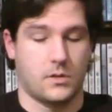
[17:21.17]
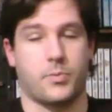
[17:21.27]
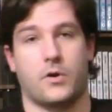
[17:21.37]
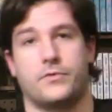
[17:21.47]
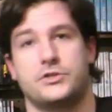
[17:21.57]
The
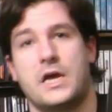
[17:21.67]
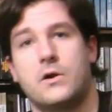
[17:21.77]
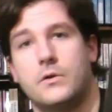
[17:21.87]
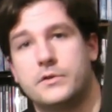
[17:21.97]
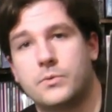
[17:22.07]
Perfect
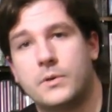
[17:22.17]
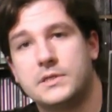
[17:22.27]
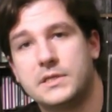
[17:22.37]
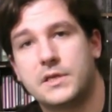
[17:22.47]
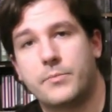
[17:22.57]
General. This one
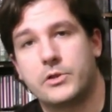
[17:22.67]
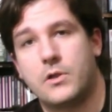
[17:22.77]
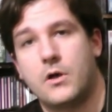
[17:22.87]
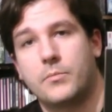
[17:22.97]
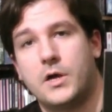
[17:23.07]
did come in a
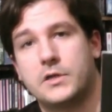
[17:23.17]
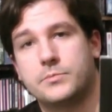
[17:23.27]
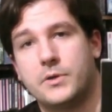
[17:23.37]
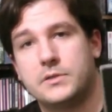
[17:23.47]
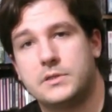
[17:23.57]
long box,
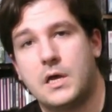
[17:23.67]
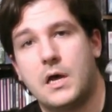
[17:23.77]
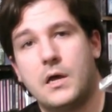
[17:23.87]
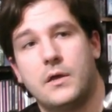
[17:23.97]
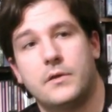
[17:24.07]
but
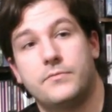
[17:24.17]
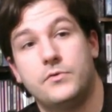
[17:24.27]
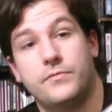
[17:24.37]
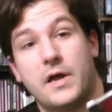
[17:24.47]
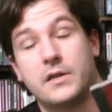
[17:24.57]
if
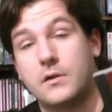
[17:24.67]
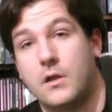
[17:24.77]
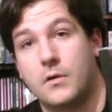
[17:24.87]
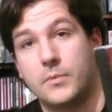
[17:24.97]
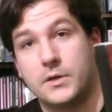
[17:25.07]
you find it in a
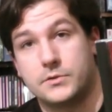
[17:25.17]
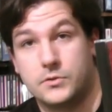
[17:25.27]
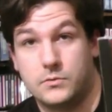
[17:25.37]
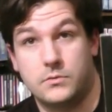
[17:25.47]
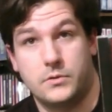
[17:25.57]
long box,
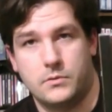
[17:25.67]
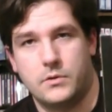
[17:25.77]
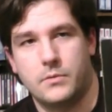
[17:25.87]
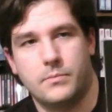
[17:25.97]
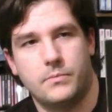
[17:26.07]

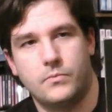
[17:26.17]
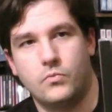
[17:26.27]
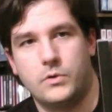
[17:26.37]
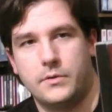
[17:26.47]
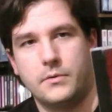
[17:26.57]

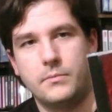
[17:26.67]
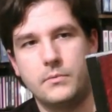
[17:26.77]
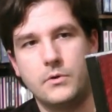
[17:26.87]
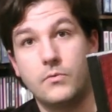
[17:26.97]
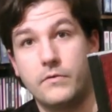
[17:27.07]

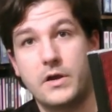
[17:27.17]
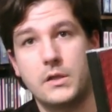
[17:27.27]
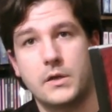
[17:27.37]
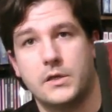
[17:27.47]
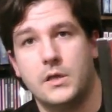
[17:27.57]
you're very
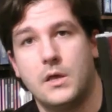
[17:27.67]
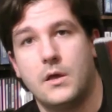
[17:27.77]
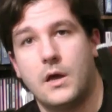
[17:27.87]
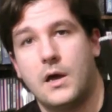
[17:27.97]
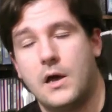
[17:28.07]
lucky.
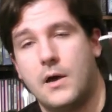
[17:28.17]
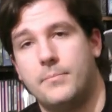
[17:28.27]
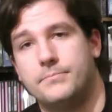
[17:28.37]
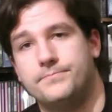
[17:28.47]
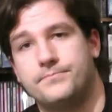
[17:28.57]

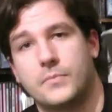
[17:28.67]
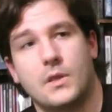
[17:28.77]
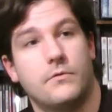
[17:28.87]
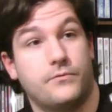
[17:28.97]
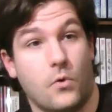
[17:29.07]

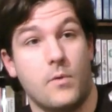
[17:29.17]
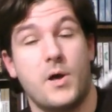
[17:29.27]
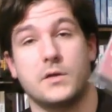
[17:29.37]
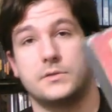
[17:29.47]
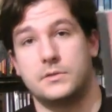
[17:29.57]

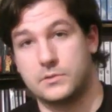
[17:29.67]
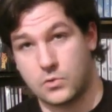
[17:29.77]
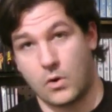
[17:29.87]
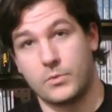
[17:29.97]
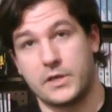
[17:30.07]
$4. This is
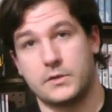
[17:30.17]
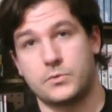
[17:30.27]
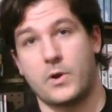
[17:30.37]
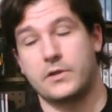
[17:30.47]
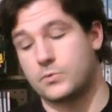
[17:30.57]
normally a
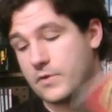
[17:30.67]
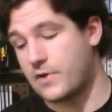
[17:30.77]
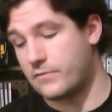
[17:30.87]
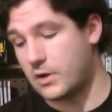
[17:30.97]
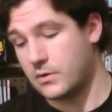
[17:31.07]

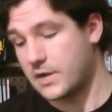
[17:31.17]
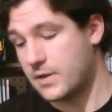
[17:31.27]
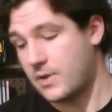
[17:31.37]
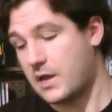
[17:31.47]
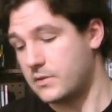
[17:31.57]
$20-$25
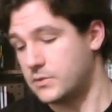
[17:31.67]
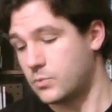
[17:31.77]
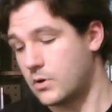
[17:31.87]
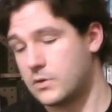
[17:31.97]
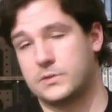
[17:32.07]
game. Out of This
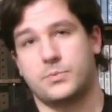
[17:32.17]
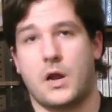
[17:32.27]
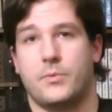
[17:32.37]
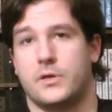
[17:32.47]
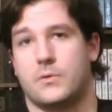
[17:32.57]
World is
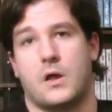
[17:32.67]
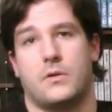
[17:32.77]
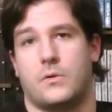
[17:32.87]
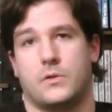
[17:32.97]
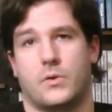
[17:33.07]
probably
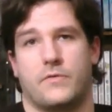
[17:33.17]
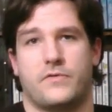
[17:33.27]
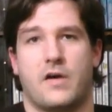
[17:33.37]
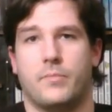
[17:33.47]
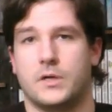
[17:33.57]
only around
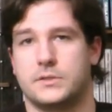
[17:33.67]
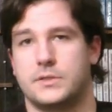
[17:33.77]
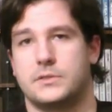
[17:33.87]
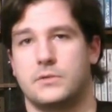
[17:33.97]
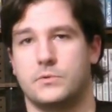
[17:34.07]
$5
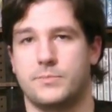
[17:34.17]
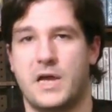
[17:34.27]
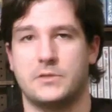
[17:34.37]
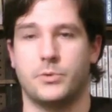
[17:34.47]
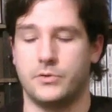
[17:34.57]
because it was
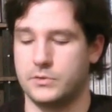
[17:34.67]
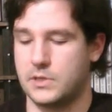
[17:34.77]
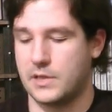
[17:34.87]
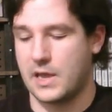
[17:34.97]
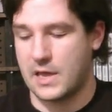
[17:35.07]
mass produced
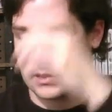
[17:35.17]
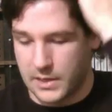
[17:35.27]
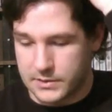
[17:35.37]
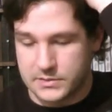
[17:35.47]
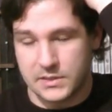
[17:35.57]
and they had
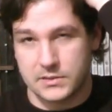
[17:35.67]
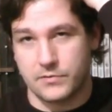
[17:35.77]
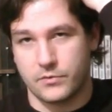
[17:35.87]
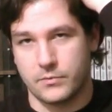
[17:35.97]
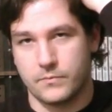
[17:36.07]
like 6
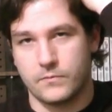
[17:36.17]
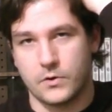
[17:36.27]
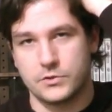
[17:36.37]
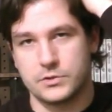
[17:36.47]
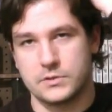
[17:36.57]
different
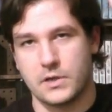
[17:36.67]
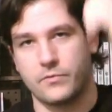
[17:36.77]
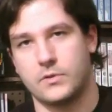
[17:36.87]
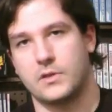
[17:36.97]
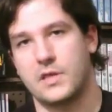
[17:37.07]
versions of
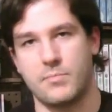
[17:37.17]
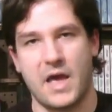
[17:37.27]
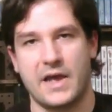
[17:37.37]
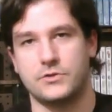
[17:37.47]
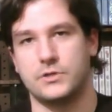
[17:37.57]
it that they
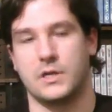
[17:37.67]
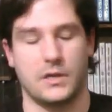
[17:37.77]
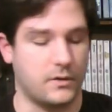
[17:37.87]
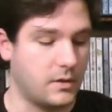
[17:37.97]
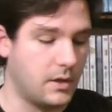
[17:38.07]
packaged it
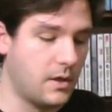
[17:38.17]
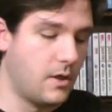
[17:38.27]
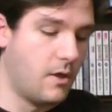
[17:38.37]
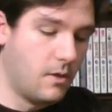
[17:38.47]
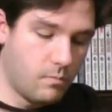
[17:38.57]
in.
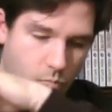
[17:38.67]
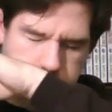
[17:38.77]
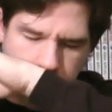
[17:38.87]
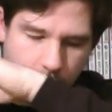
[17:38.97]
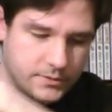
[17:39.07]

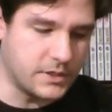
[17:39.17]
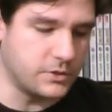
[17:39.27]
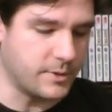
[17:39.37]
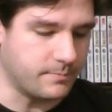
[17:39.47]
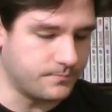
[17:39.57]

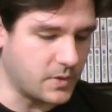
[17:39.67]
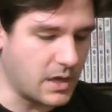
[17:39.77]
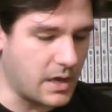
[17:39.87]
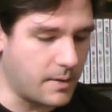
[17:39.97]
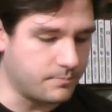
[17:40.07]
Excuse me.
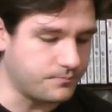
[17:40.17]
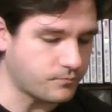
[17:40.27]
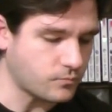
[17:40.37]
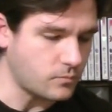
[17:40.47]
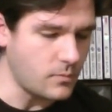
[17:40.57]

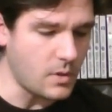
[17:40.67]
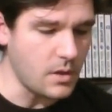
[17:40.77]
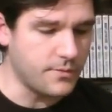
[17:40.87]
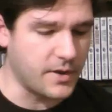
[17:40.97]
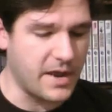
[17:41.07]

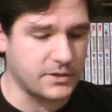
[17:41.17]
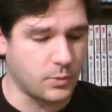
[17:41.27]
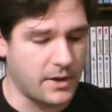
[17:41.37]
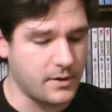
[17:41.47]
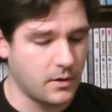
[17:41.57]
The next
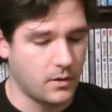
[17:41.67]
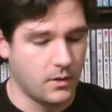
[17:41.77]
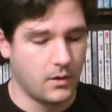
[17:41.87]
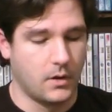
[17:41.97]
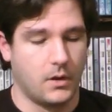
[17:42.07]
one,
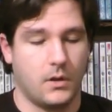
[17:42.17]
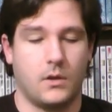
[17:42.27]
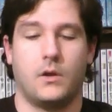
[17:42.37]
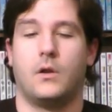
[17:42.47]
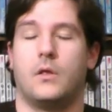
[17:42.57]

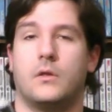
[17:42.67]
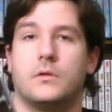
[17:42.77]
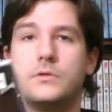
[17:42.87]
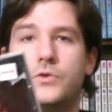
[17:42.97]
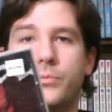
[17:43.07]

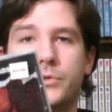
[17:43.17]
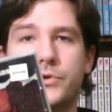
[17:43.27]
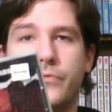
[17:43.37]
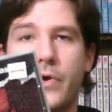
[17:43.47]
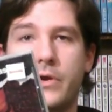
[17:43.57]
Super
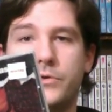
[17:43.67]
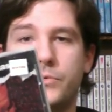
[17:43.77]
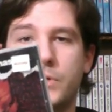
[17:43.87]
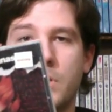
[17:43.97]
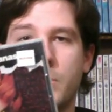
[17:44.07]
Street Fighter
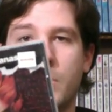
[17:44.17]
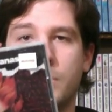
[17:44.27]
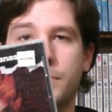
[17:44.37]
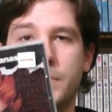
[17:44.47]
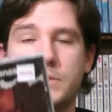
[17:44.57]
2 Turbo.
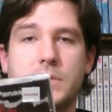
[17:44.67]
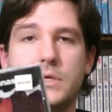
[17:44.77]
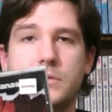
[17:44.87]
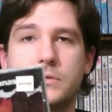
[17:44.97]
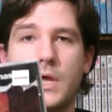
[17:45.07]
This
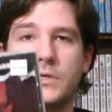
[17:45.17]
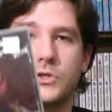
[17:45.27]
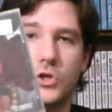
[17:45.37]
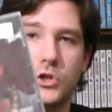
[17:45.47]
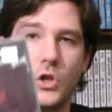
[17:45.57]
is as
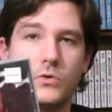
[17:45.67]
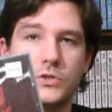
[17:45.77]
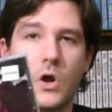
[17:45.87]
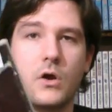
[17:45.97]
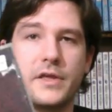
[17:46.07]
close
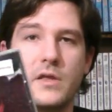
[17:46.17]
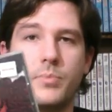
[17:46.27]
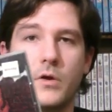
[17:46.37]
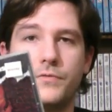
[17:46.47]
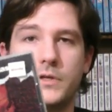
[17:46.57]
to arcade
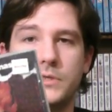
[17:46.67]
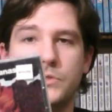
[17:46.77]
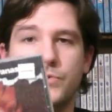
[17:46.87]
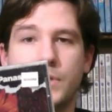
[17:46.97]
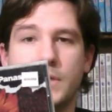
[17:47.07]
perfect
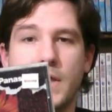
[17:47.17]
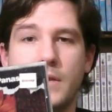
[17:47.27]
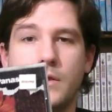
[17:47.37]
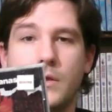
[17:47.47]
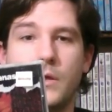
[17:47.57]
as you can
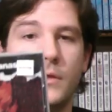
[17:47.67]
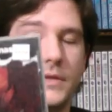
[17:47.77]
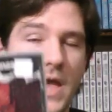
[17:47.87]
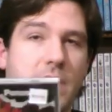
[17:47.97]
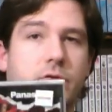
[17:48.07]
get.
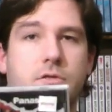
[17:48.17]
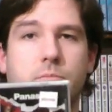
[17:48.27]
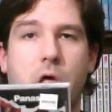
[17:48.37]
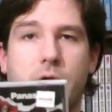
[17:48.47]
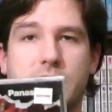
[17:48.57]
Yeah, there's
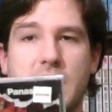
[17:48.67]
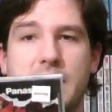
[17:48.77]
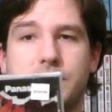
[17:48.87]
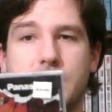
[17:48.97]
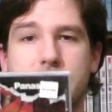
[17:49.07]
some loading
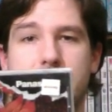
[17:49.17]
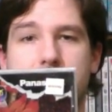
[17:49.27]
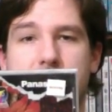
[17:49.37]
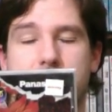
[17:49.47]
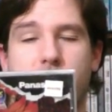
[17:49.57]
times because
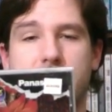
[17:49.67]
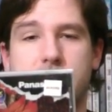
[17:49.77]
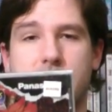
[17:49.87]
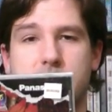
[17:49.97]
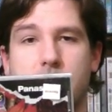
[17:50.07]
it's a
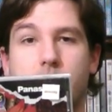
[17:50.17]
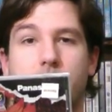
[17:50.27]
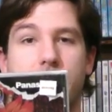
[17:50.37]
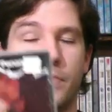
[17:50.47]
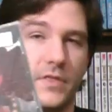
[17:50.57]
disc-based system,
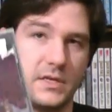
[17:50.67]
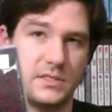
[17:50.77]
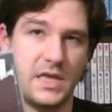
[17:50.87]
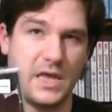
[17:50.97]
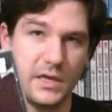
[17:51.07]
but
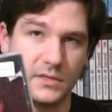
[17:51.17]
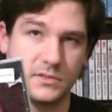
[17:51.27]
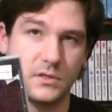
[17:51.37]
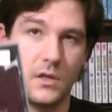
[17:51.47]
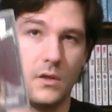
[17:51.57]
this
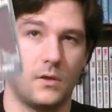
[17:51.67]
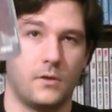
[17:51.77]
is